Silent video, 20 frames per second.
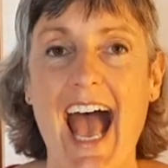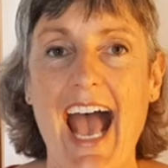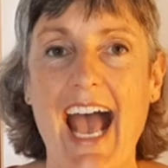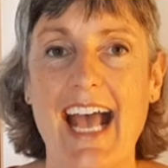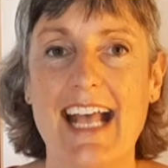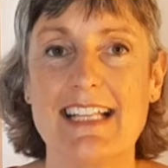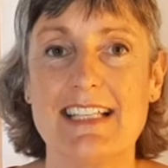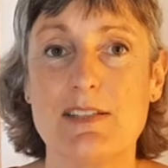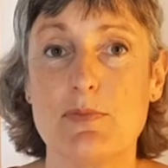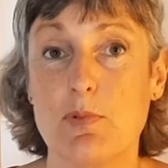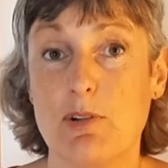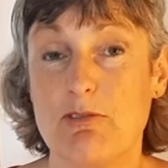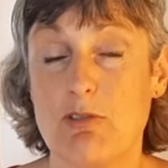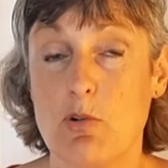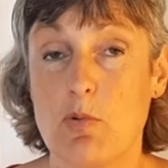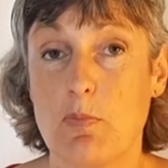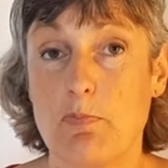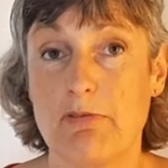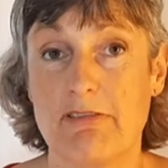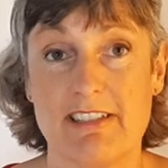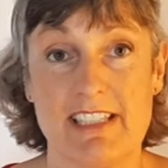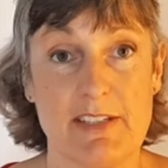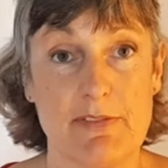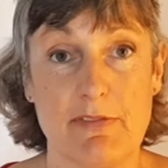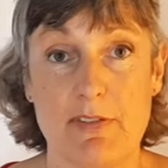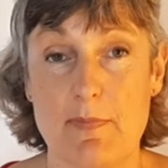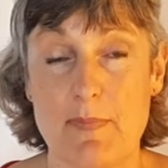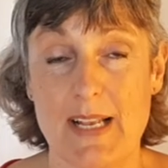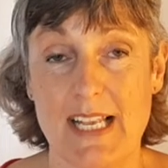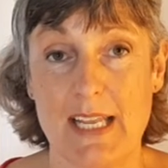And we're all pretty
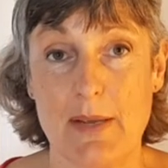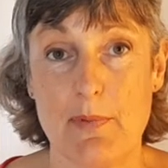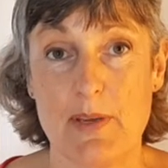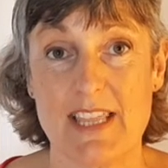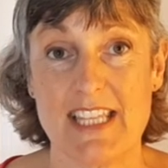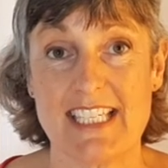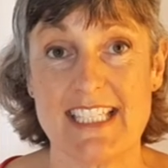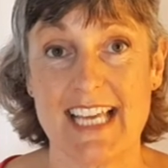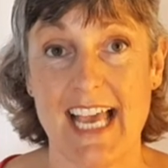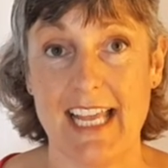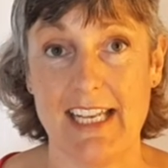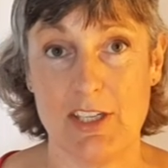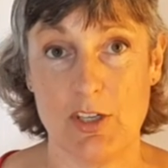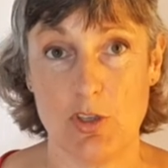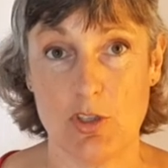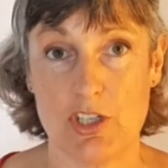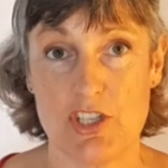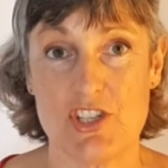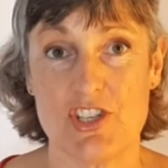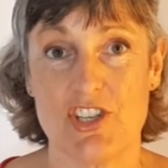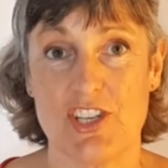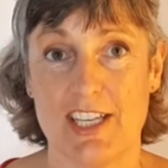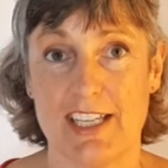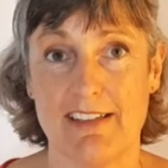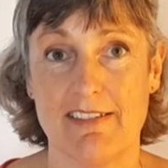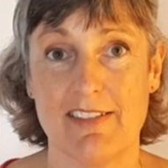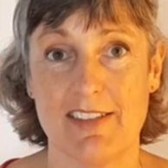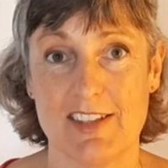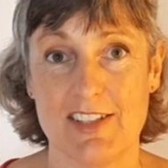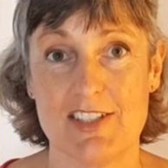familiar with the
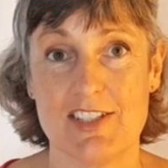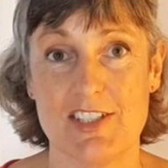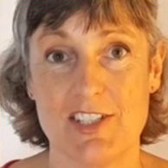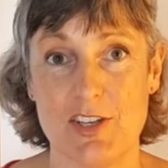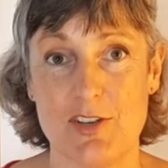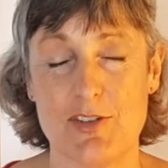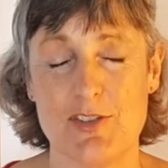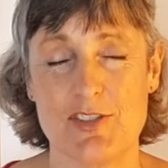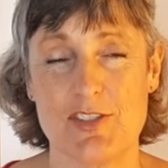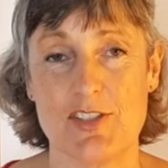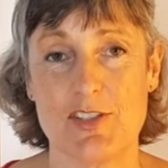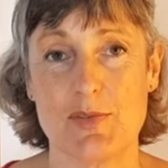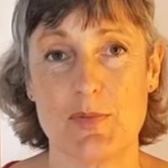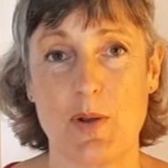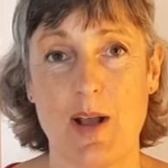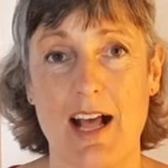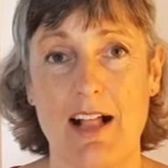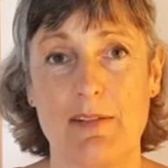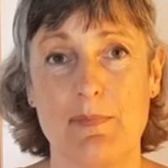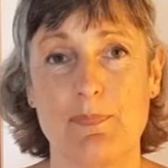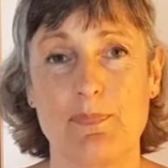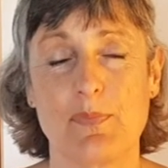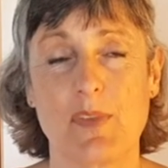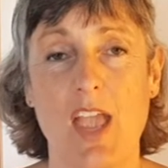technology that's used as well.